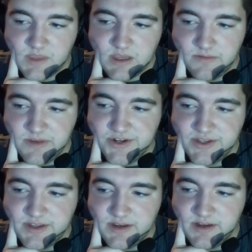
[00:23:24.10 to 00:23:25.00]
We
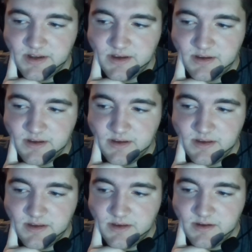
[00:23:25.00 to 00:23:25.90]
just did.
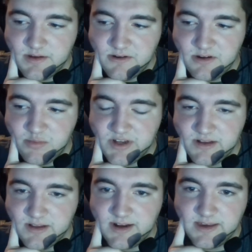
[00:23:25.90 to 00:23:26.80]
We played a
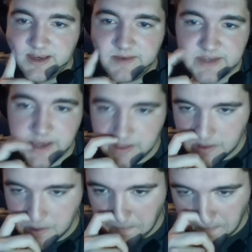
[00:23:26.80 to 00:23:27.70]
lot of games, and
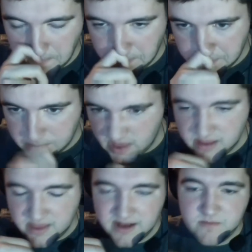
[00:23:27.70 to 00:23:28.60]

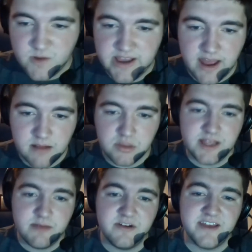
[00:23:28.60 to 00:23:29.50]
then when you add
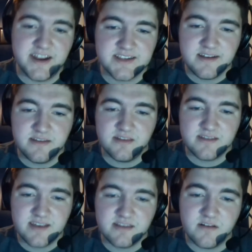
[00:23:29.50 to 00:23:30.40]
Blib into that, it's like
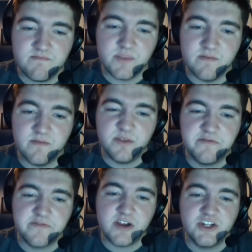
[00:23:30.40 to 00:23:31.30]
the
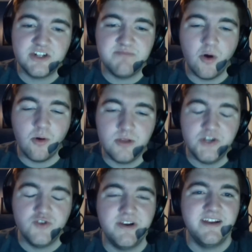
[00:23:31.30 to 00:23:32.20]
friendship holy
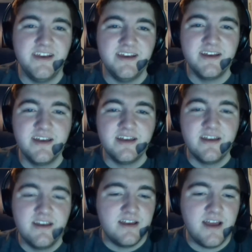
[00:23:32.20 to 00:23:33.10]
trinity.
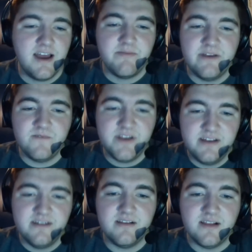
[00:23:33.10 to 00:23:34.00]
I mean, we
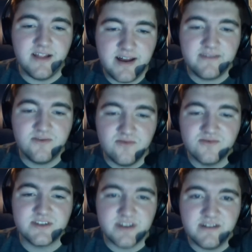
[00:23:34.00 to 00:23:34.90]
did a lot of cool
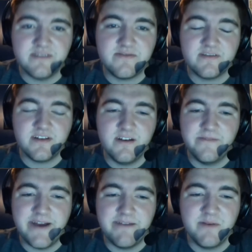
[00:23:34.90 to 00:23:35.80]
stuff.
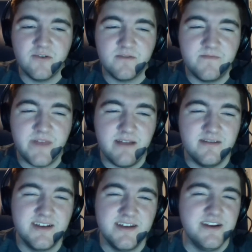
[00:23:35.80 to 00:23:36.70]
I remember that
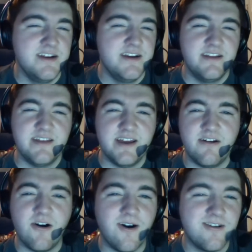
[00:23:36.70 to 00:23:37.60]
that
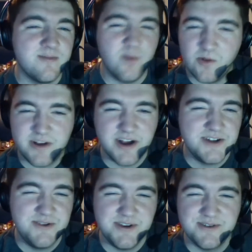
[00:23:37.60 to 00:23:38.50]
horrible
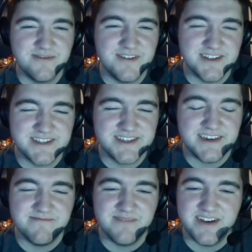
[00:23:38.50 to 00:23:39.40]
country gorilla
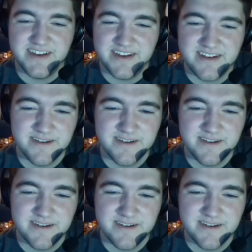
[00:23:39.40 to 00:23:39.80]
skit we did